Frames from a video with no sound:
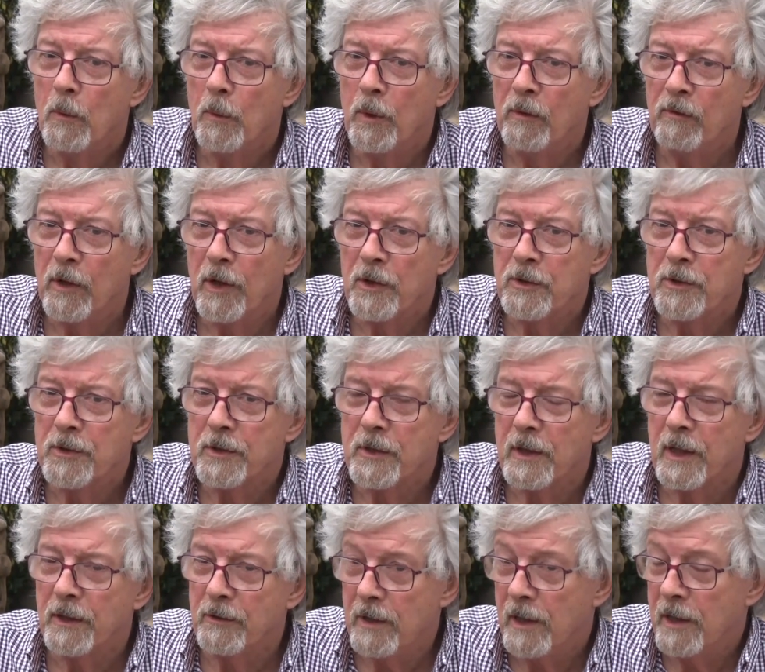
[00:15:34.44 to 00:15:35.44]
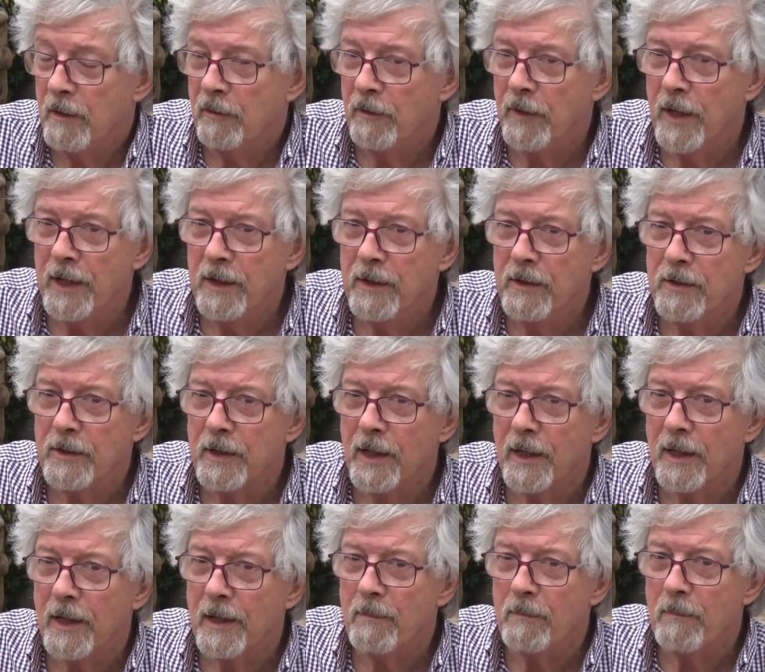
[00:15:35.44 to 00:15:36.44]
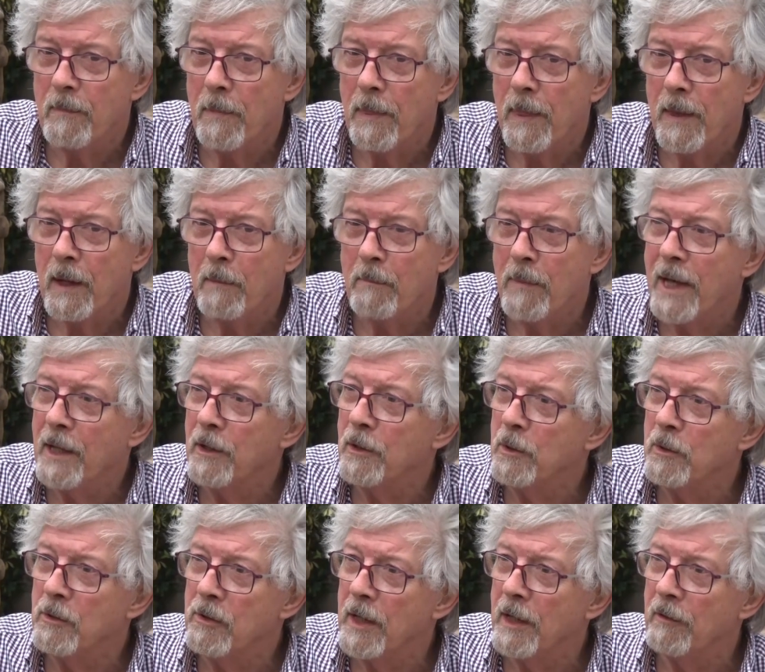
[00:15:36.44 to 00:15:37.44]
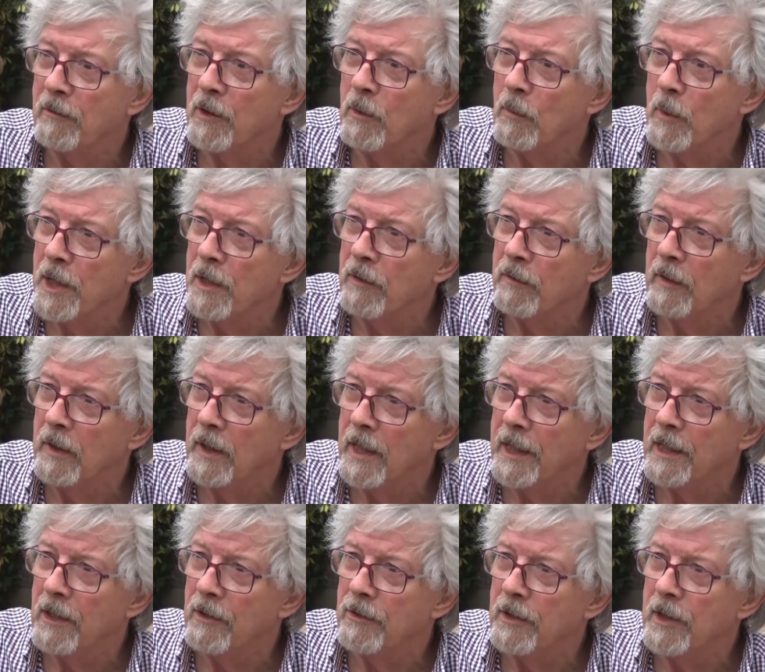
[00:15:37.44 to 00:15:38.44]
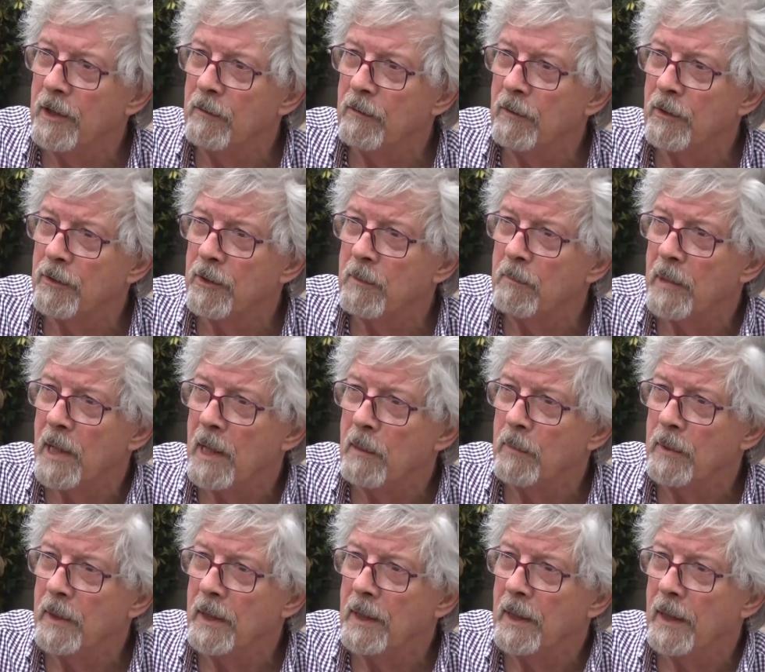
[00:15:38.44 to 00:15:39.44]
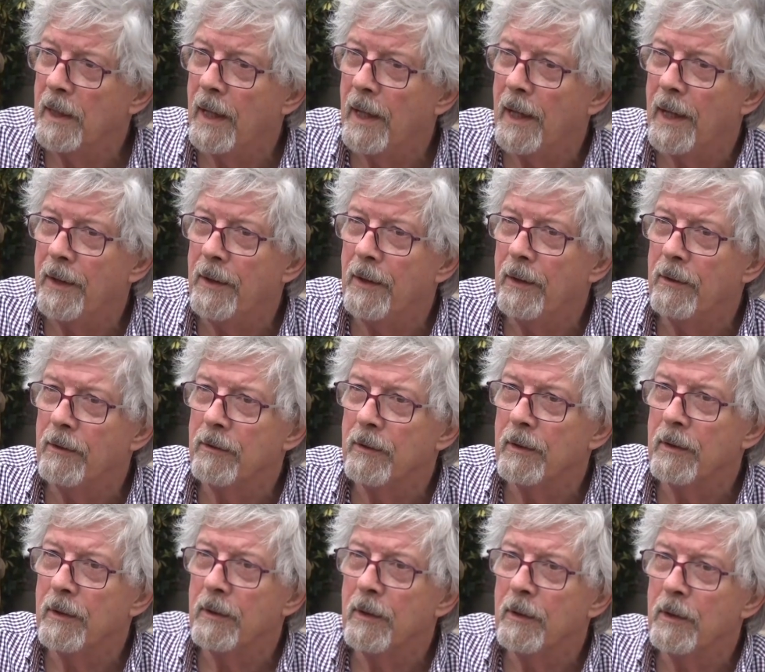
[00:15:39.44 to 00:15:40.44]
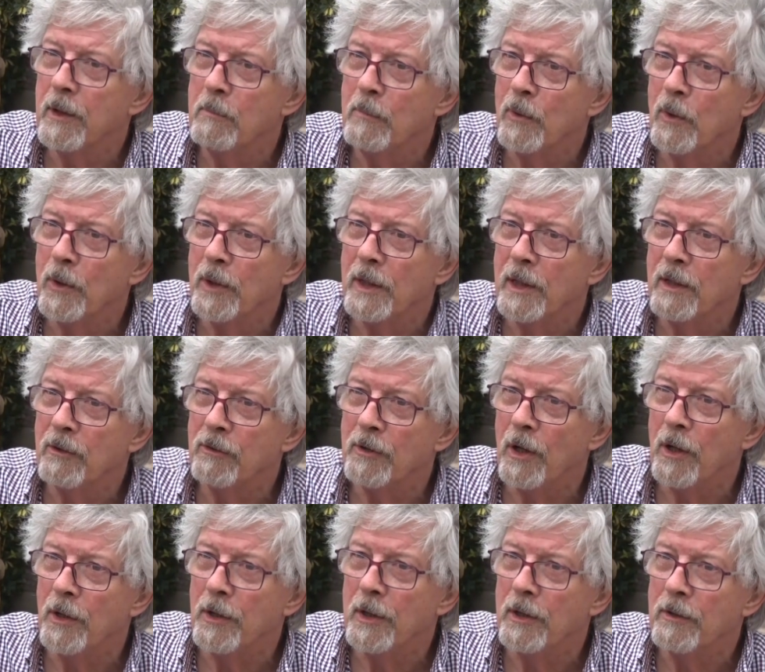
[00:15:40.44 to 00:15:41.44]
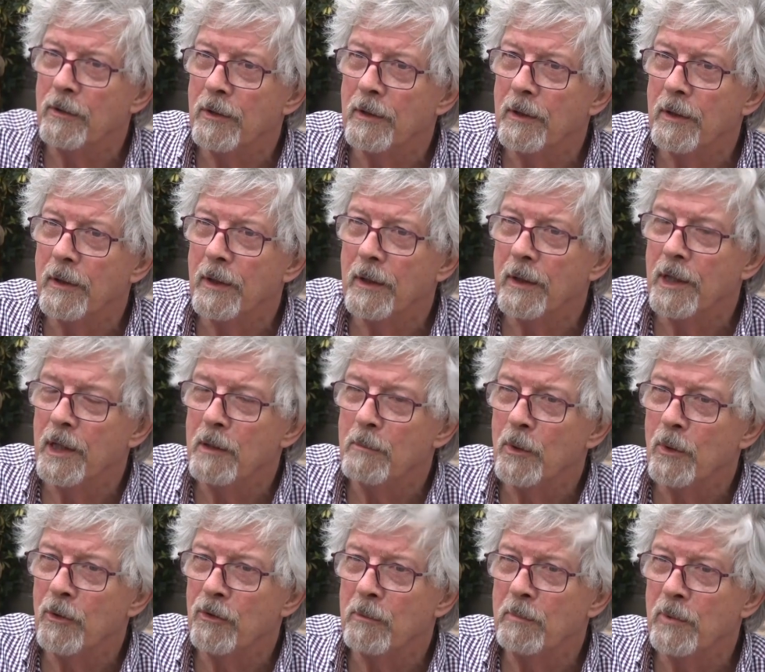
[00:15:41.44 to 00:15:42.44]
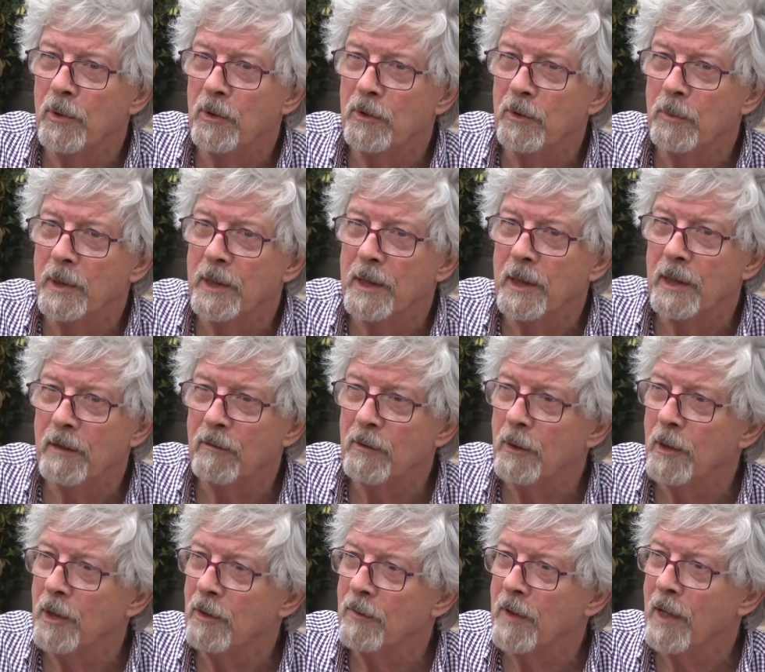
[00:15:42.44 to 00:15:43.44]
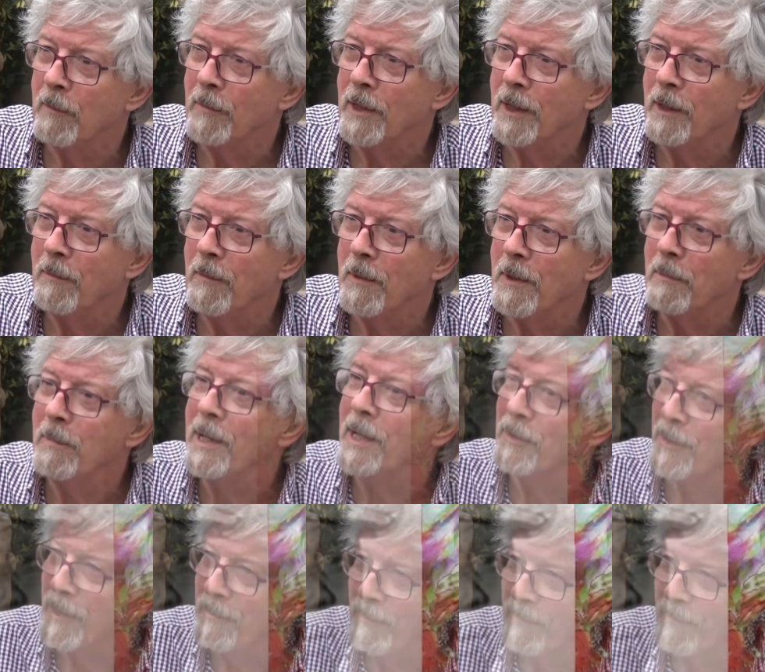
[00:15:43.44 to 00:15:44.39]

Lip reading: We've lost a dear friend, a man who's left a wonderful legacy for Zimbabwe, and the more he is honored and the more support we can give to his family, the better.